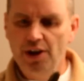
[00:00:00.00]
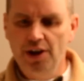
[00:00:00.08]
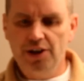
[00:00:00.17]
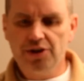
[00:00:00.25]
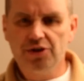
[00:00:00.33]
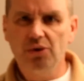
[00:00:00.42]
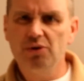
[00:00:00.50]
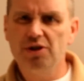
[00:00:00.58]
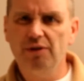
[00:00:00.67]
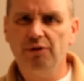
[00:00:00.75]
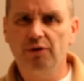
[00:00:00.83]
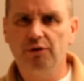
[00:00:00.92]
It's so
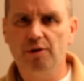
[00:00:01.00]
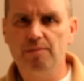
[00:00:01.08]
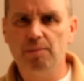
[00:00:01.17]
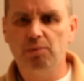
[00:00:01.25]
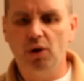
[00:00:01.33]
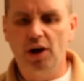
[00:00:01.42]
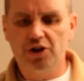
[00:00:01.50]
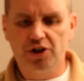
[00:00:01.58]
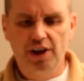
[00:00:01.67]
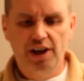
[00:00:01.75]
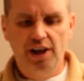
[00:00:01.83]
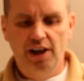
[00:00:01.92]
different from a brush.
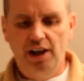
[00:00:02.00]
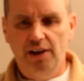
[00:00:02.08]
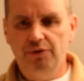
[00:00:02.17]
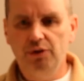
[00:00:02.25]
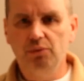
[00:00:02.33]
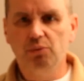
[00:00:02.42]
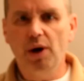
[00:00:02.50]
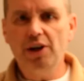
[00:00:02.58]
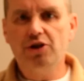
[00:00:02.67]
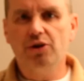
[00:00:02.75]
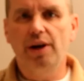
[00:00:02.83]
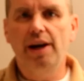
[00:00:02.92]
If you
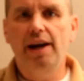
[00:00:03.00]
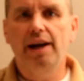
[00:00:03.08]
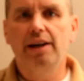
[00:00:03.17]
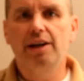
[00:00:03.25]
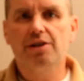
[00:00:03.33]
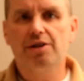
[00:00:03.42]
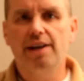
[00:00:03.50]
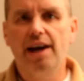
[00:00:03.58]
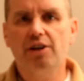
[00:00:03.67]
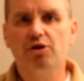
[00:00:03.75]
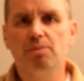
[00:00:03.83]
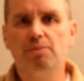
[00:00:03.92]
rest your hand in its
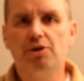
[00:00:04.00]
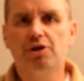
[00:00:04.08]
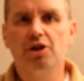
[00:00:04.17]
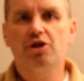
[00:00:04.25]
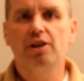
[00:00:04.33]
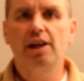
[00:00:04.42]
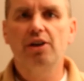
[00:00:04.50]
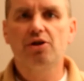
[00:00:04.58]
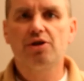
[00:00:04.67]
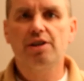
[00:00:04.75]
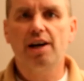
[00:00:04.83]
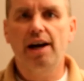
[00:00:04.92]
natural position at your
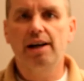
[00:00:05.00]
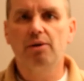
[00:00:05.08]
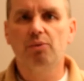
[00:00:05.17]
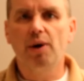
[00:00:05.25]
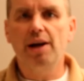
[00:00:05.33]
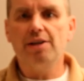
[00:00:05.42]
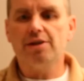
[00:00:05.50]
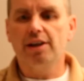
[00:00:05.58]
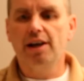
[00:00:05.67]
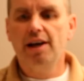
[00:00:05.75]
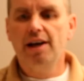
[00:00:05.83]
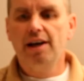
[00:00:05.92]
side and raise
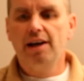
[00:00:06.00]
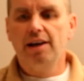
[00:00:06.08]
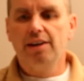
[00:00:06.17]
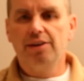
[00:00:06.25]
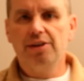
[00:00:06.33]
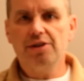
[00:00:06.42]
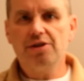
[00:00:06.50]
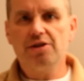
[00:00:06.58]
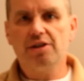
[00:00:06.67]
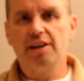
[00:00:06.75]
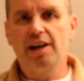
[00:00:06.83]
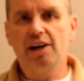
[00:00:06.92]
it, this
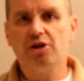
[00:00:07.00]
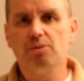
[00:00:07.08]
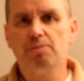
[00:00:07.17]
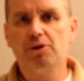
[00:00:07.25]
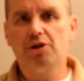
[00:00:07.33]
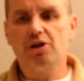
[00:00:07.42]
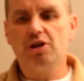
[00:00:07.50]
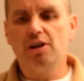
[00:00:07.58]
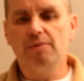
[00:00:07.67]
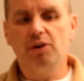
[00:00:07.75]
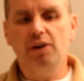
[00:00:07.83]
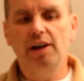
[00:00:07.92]
is the natural position
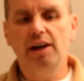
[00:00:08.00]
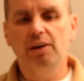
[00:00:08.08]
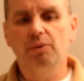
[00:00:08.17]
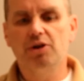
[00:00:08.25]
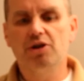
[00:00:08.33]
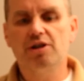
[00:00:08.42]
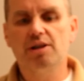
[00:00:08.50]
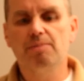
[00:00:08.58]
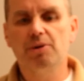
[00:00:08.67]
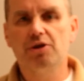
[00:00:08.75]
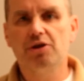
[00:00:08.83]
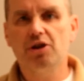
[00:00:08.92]
of your hand, which is the
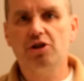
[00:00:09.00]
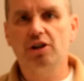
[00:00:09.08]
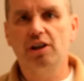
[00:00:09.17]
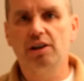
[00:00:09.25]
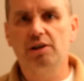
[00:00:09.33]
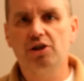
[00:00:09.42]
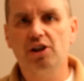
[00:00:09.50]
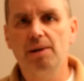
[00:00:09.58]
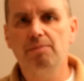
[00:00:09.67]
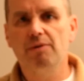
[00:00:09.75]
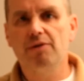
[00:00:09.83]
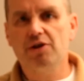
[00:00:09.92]
position and
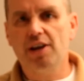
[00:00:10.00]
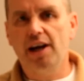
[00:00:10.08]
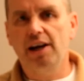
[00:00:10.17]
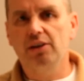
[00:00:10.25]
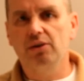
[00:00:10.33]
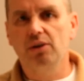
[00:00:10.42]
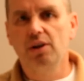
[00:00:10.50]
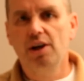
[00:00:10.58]
shape of this handle.